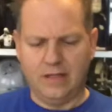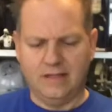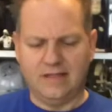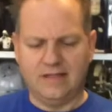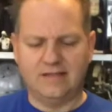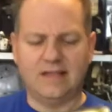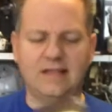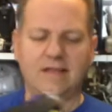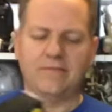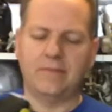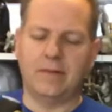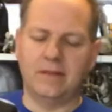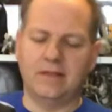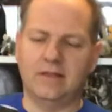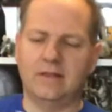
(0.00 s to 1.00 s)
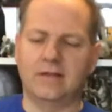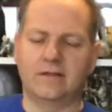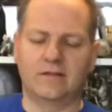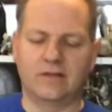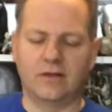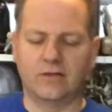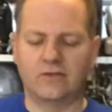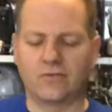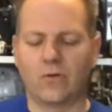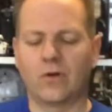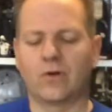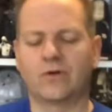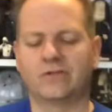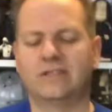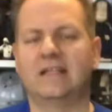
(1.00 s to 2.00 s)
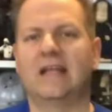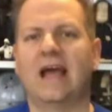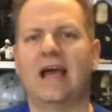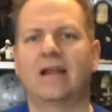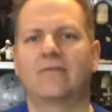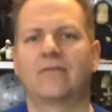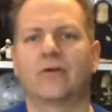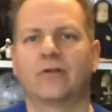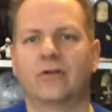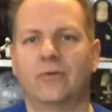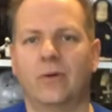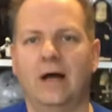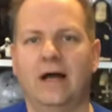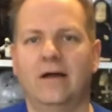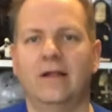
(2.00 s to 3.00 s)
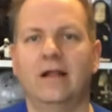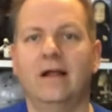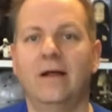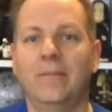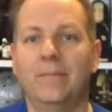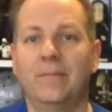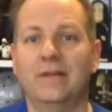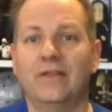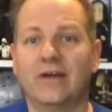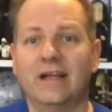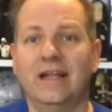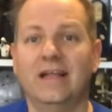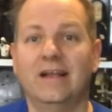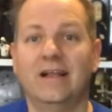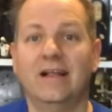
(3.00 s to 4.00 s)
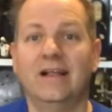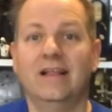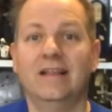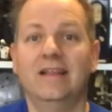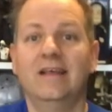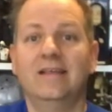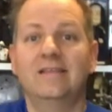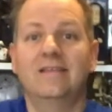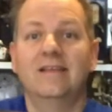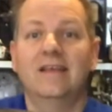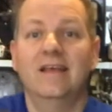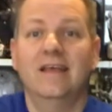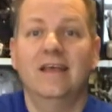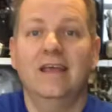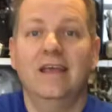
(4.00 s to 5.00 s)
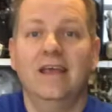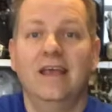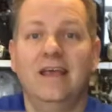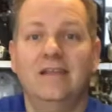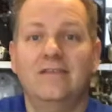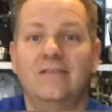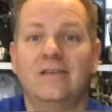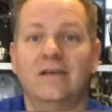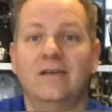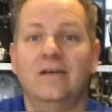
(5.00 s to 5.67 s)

They said the store owner said they had it for a little while. But look at it. This, it's